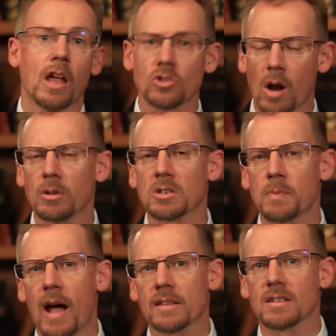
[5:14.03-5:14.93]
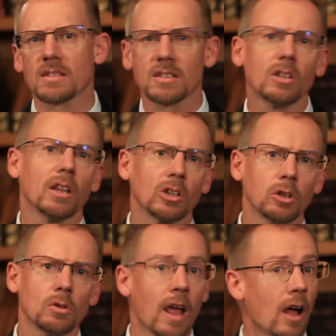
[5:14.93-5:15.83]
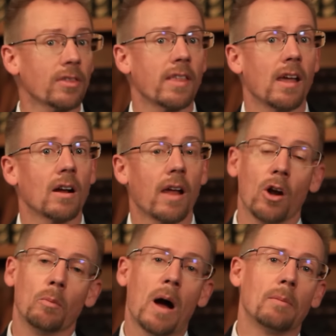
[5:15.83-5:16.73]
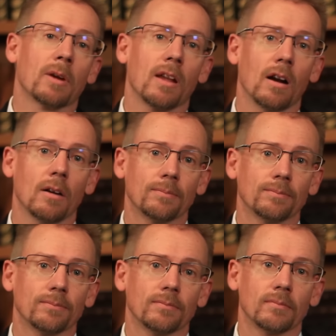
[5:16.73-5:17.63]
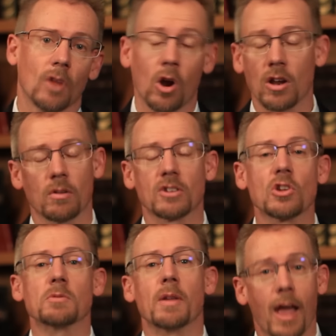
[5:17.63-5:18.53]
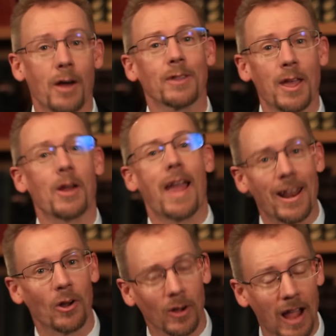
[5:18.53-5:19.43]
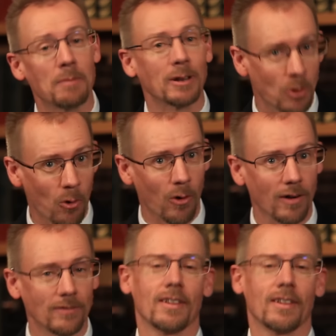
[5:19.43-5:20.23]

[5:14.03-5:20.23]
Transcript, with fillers: Trouble spots still include health care and Obamacare. Or, excuse me, health care and Common Core.